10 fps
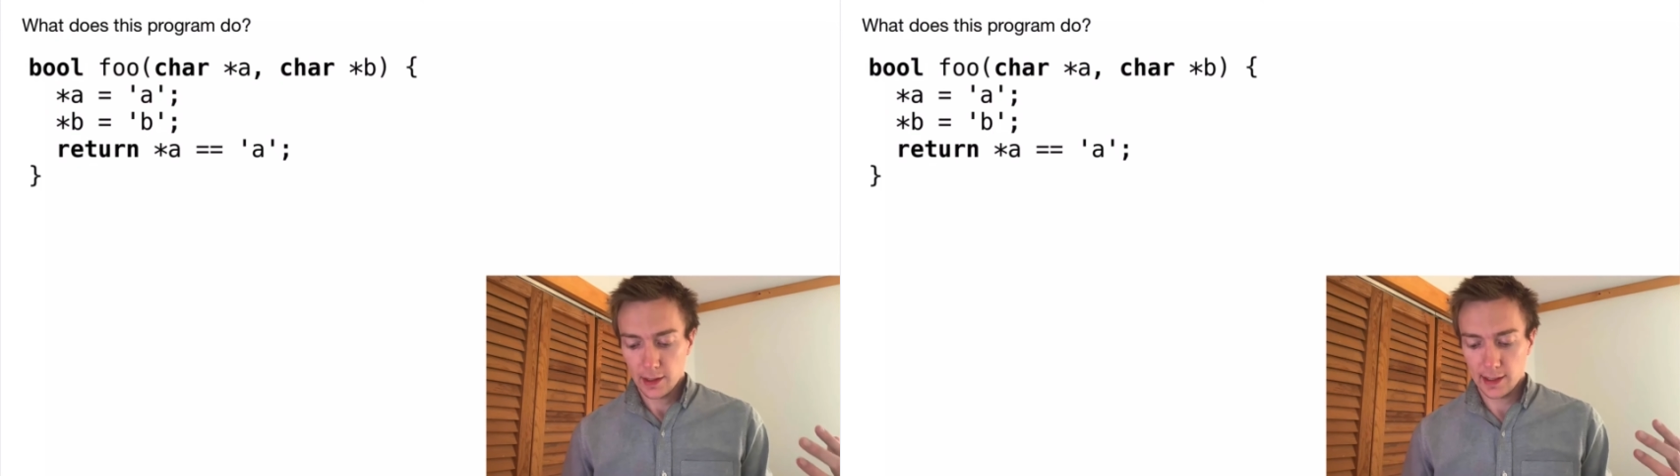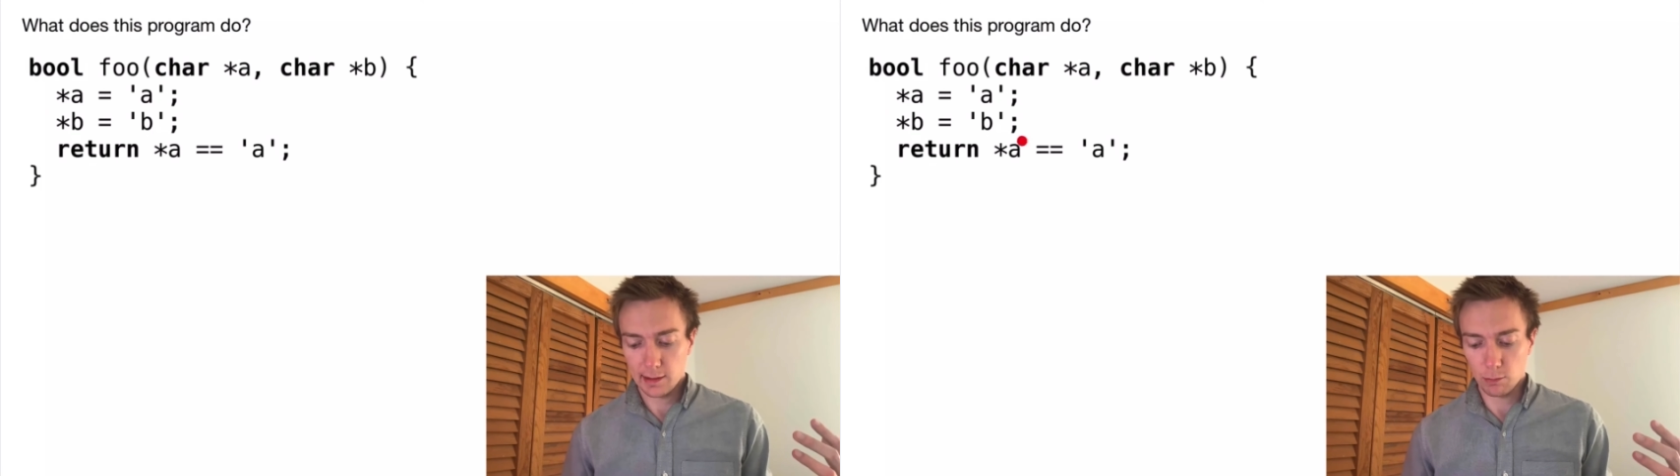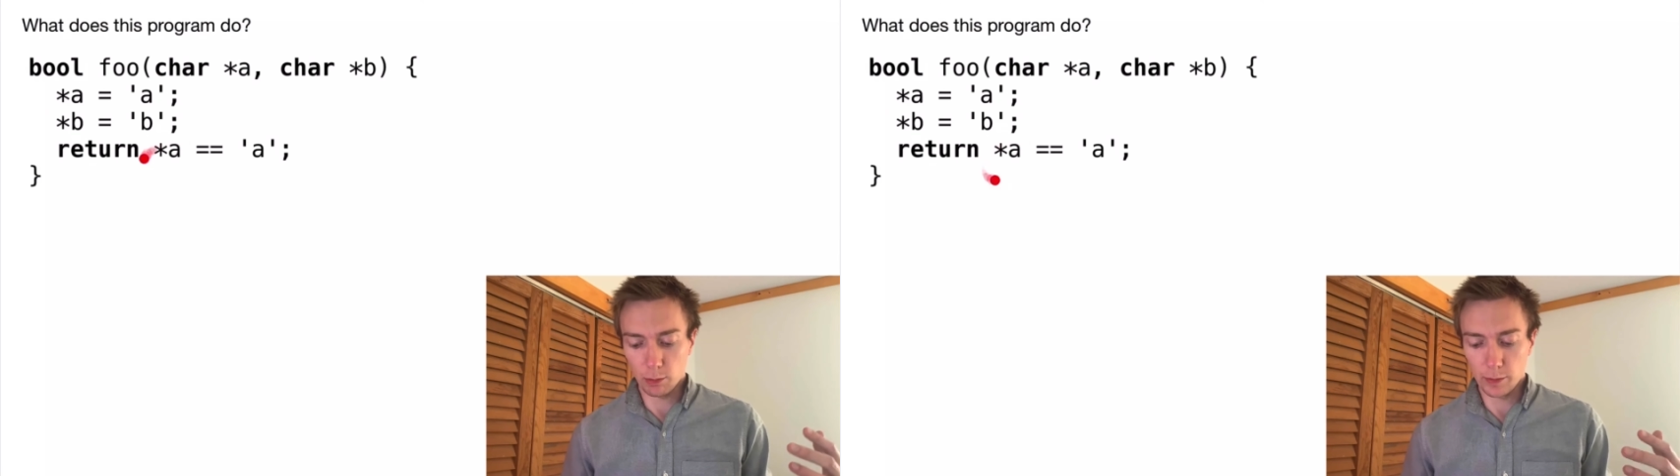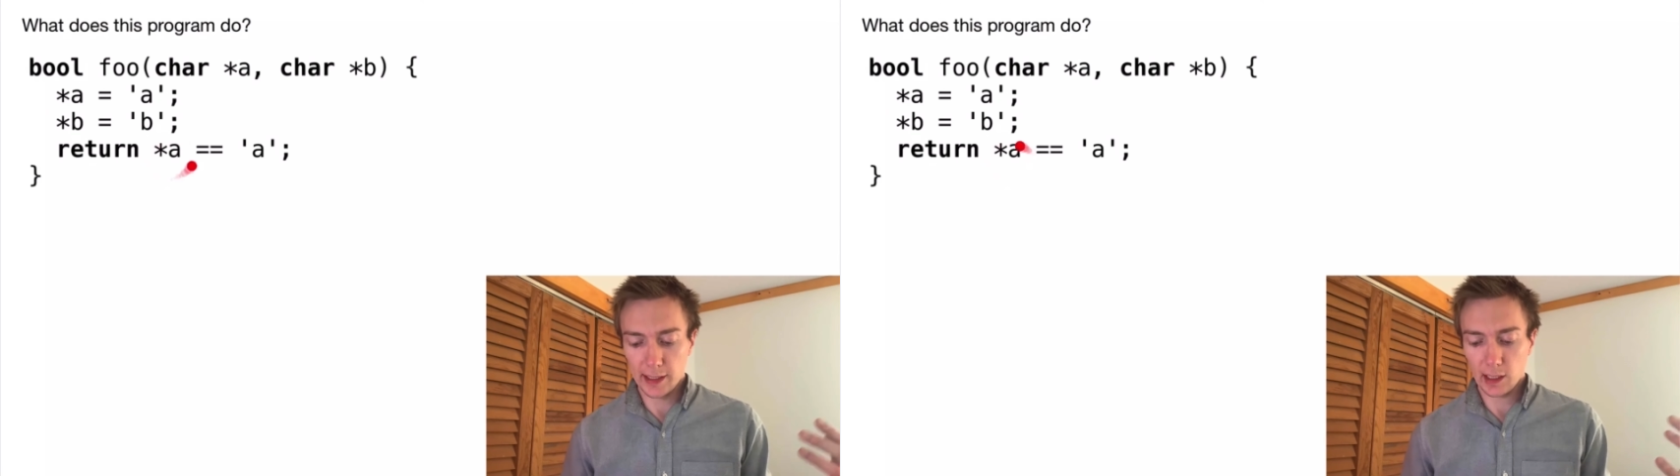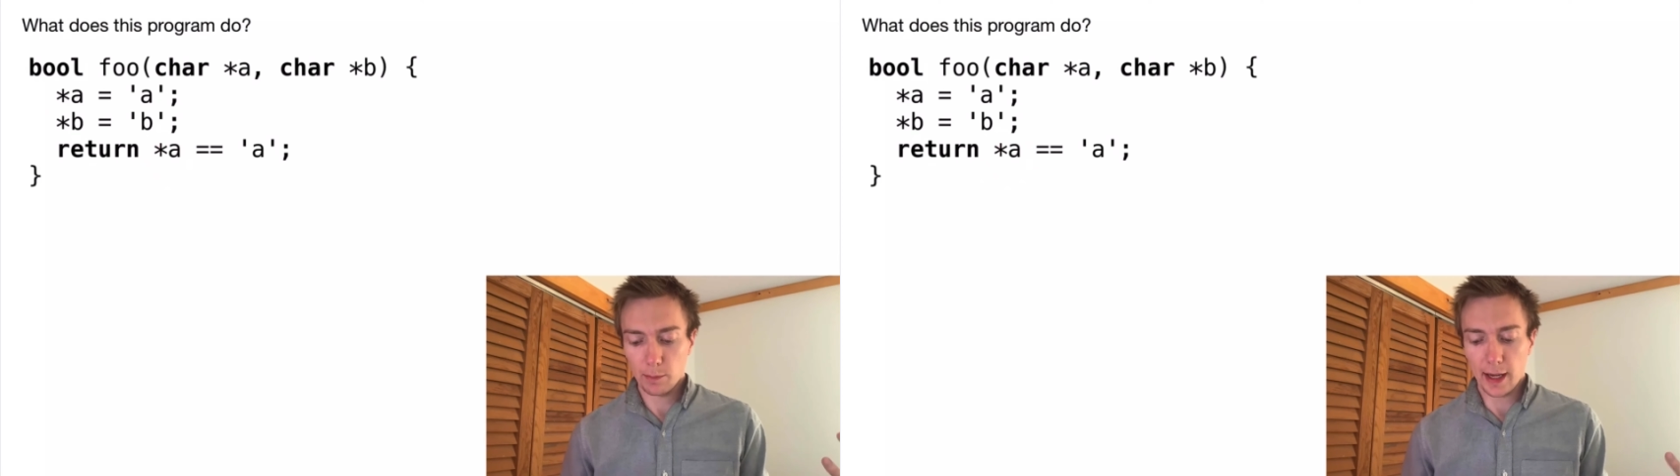and then we're
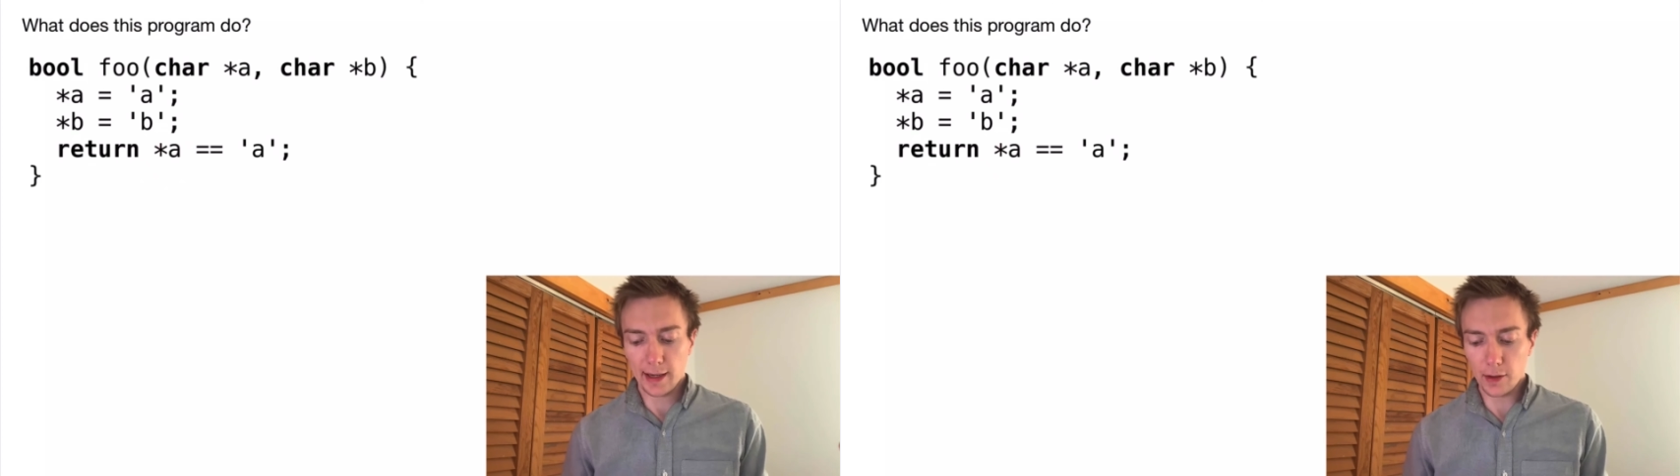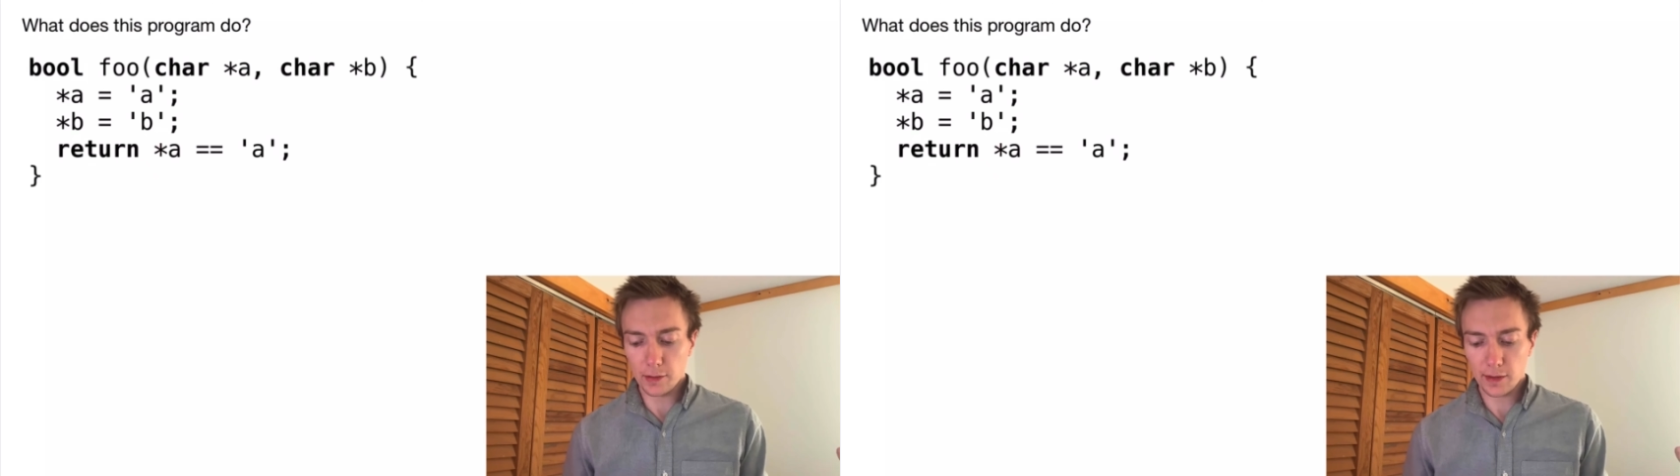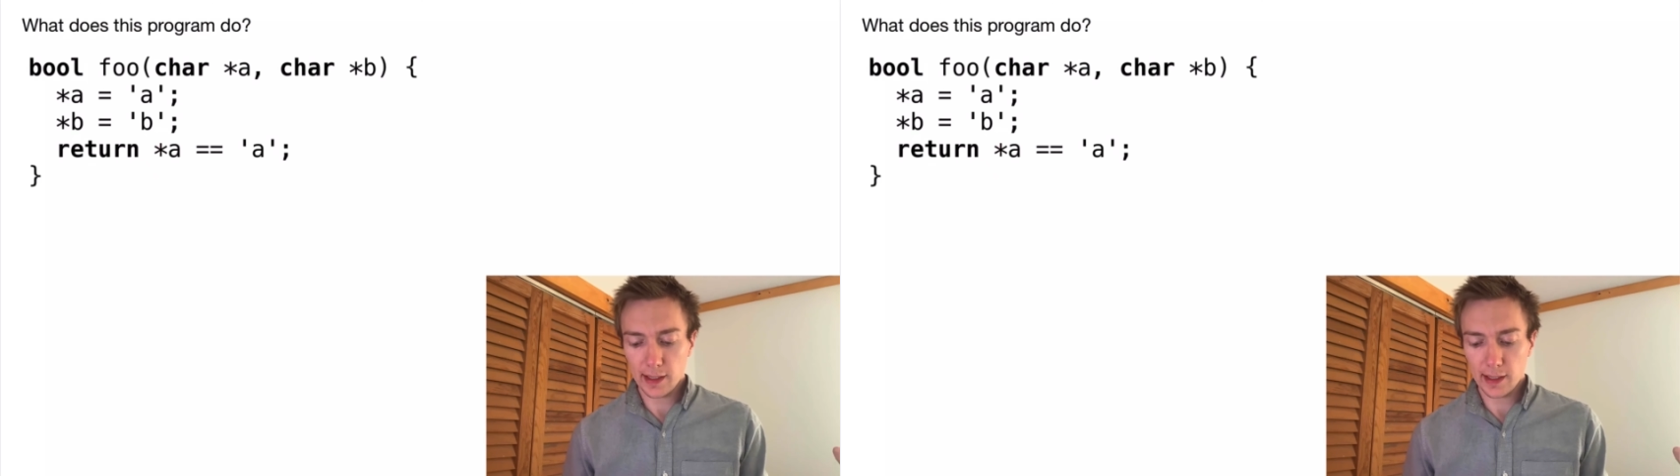reading it back out of